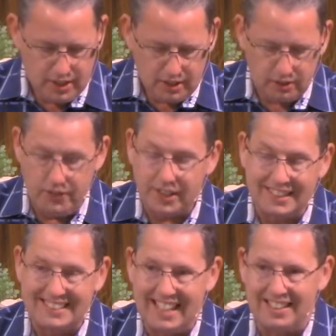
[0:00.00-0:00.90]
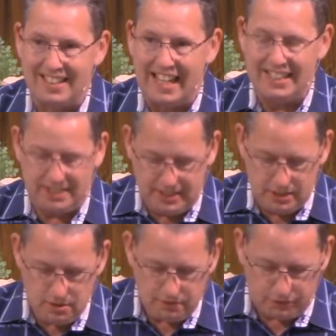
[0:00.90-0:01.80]
Leviticus
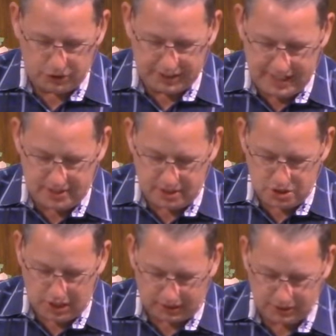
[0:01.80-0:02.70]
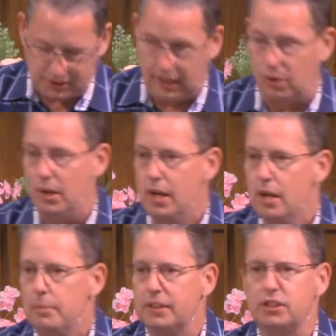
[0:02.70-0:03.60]
19, verse 18. Check this out.
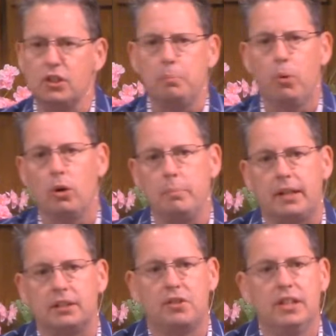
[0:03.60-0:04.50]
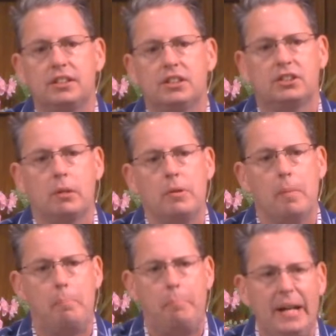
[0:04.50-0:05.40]
This is important because this is some of the
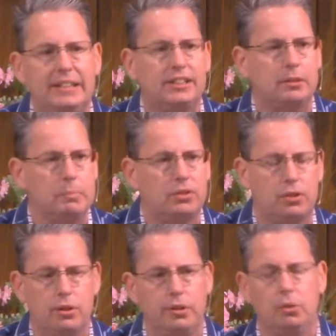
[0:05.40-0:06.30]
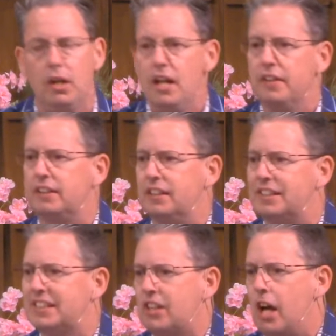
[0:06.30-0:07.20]
basic material that the
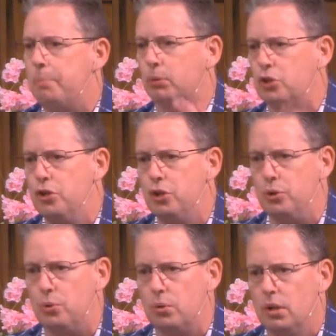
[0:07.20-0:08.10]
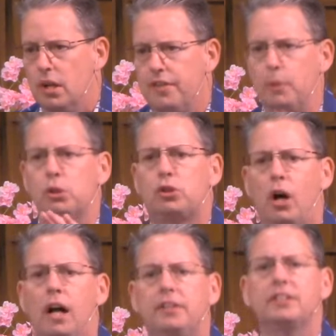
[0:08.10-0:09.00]
disciples knew. They were
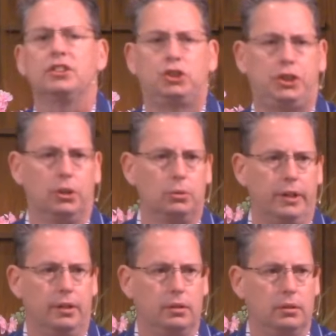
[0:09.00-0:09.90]
taught this as children.